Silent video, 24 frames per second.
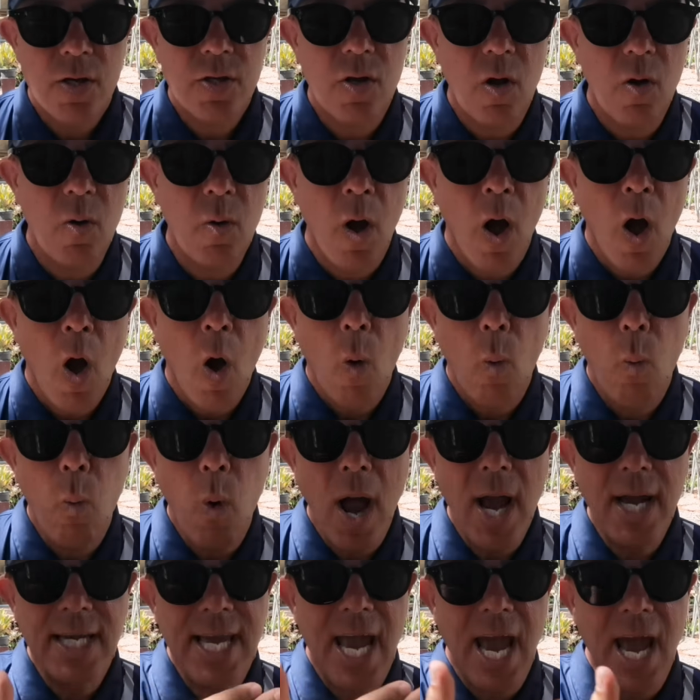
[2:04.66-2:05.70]
So,
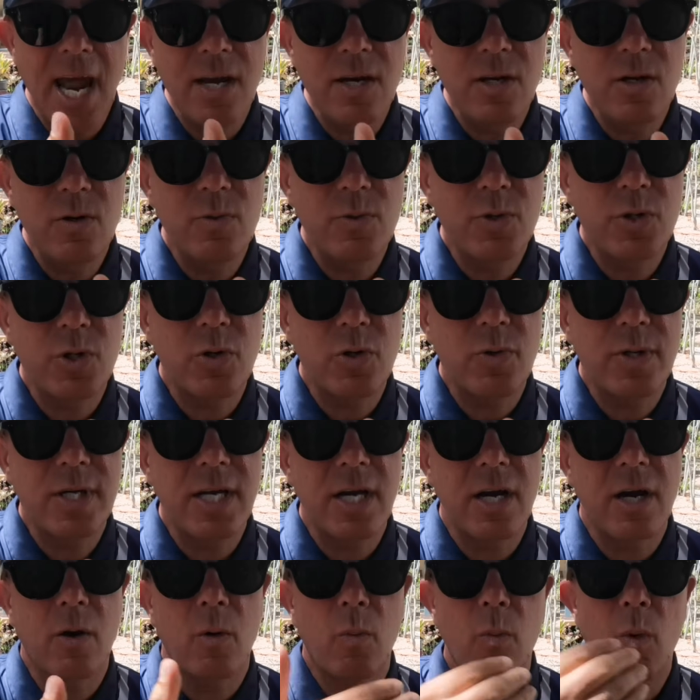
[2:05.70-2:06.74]
what can you do
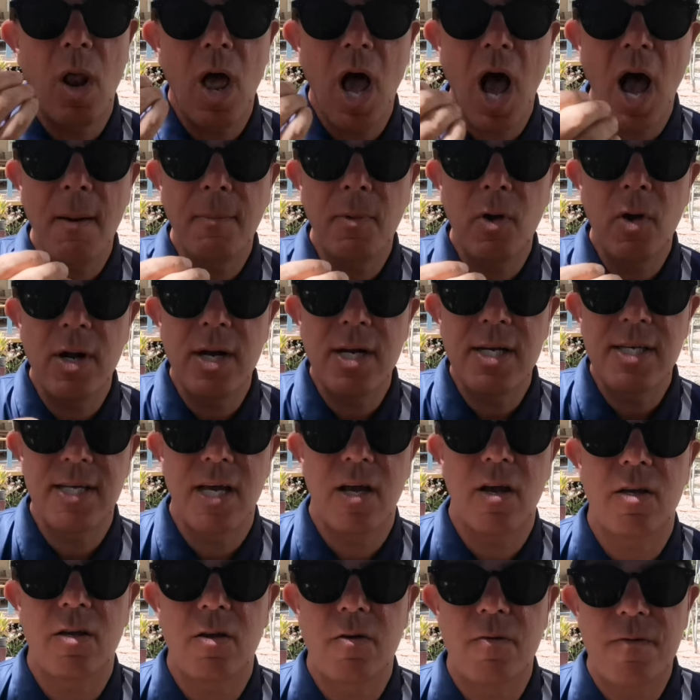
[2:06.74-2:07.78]
here? Well, I'm going to
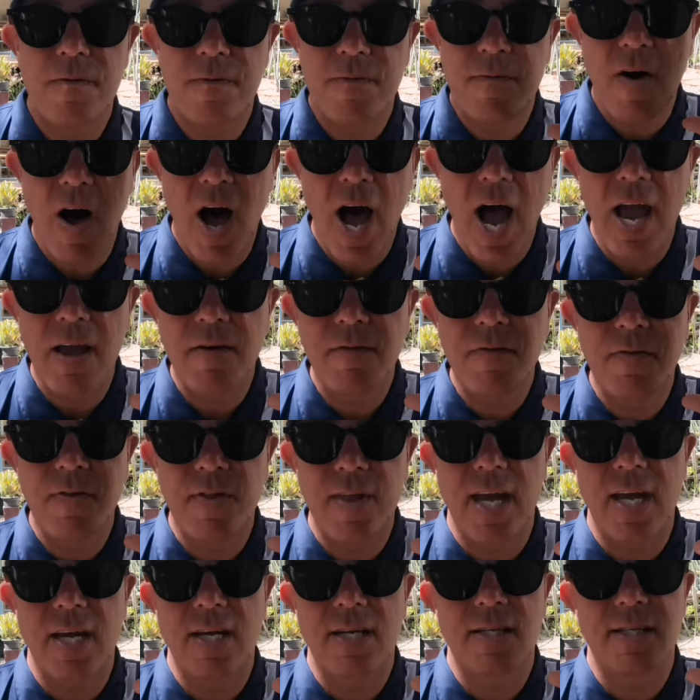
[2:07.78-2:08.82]
tell you five
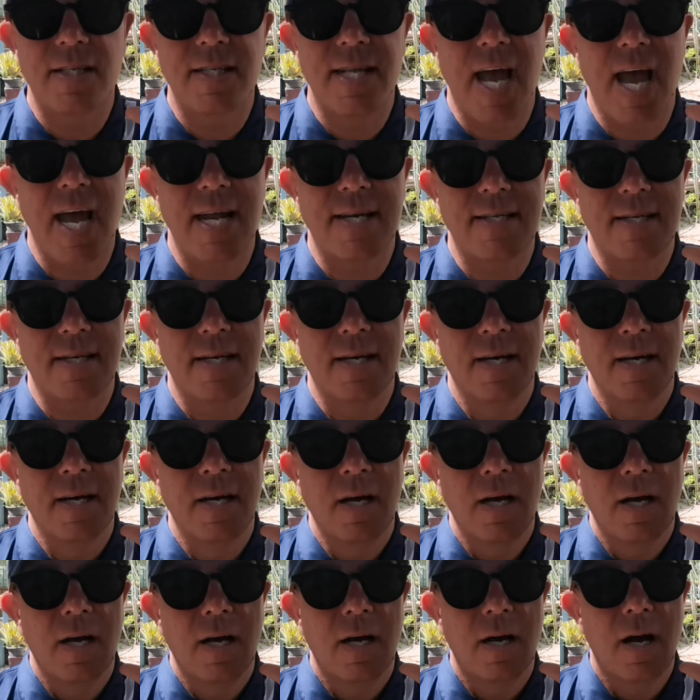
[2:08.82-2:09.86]
things that
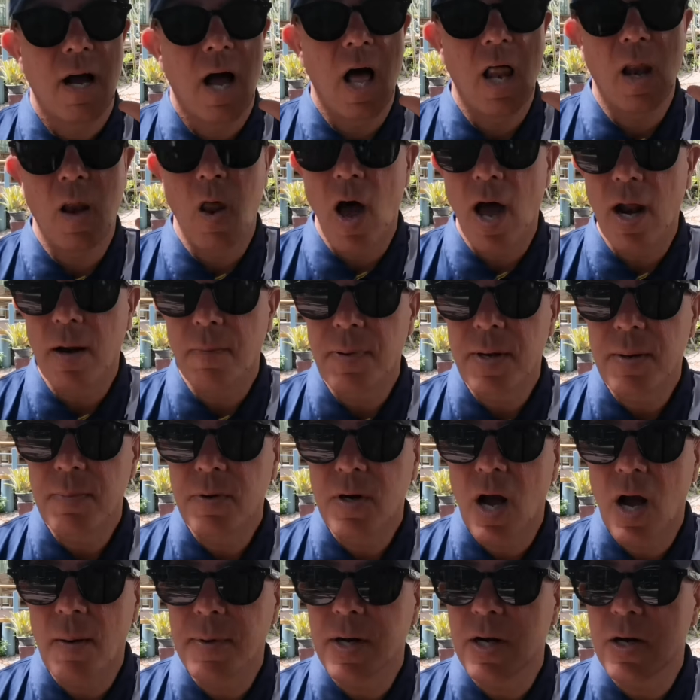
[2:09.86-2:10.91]
a lot of people
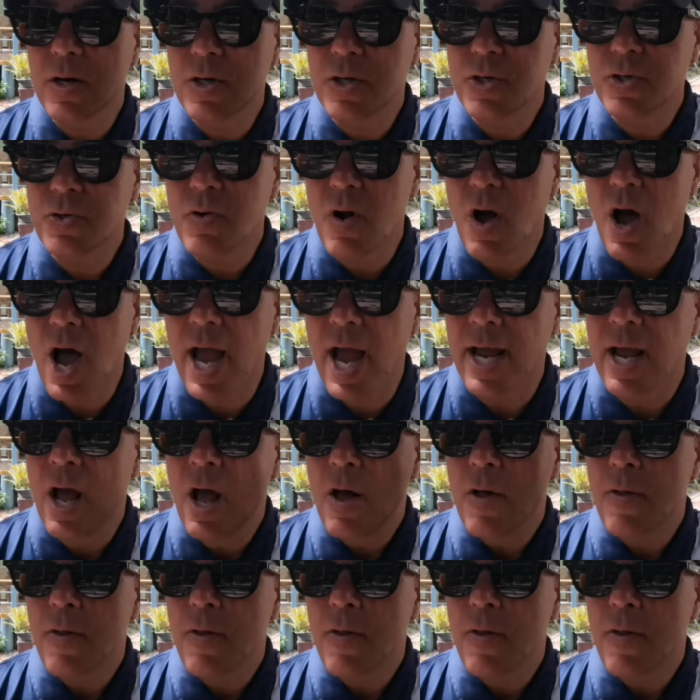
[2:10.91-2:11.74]
come here and try.